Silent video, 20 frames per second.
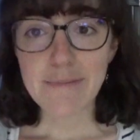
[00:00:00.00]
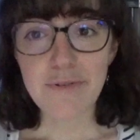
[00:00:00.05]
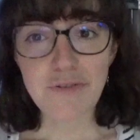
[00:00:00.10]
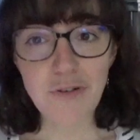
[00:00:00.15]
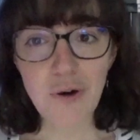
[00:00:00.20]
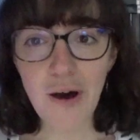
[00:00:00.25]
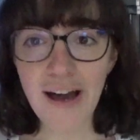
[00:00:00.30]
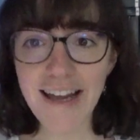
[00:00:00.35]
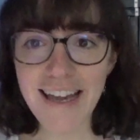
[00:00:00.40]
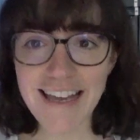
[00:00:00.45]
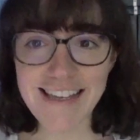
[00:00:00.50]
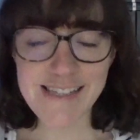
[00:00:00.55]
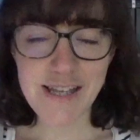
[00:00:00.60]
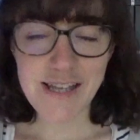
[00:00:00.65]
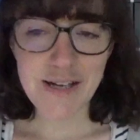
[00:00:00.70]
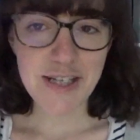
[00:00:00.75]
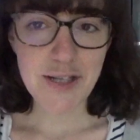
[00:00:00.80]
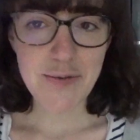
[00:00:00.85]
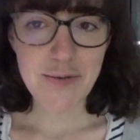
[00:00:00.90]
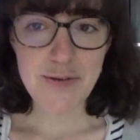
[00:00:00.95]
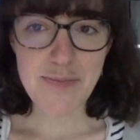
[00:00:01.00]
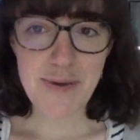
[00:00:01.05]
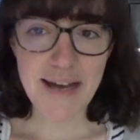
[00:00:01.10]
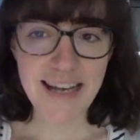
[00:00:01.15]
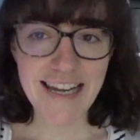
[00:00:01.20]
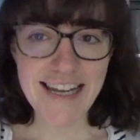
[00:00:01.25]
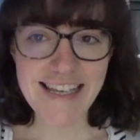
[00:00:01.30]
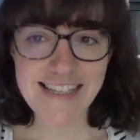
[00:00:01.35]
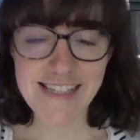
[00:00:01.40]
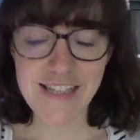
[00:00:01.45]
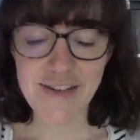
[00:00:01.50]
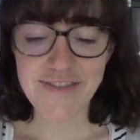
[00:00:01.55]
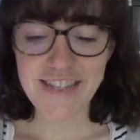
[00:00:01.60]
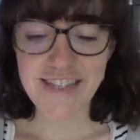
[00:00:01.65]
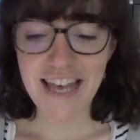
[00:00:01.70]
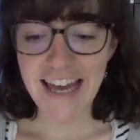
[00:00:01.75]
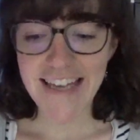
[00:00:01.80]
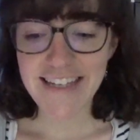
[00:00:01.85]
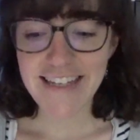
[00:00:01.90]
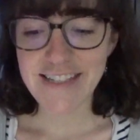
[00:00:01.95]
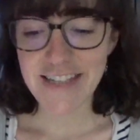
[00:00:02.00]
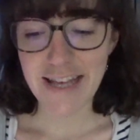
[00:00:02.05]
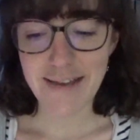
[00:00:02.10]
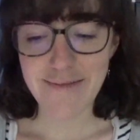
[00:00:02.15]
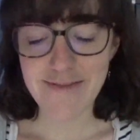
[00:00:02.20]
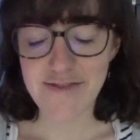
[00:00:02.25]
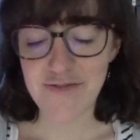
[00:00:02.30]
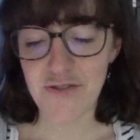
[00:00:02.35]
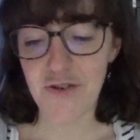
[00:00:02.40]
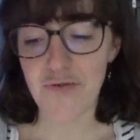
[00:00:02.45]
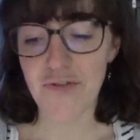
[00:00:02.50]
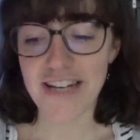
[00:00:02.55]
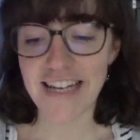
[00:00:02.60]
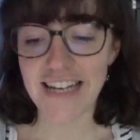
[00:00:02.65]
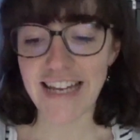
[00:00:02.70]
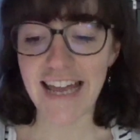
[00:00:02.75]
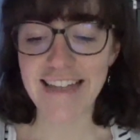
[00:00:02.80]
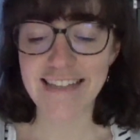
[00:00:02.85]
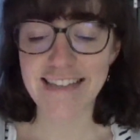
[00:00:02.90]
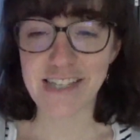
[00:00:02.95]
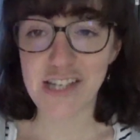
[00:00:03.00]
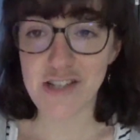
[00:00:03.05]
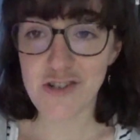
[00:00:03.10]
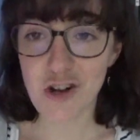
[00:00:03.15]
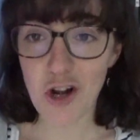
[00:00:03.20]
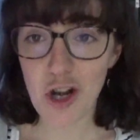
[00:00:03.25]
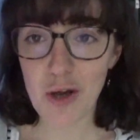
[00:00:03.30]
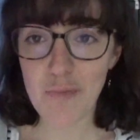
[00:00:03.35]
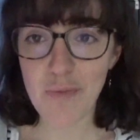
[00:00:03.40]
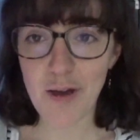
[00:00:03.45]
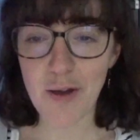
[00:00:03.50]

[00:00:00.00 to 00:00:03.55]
Before I get started with my list of 10 tips for reading Anthony Trollope,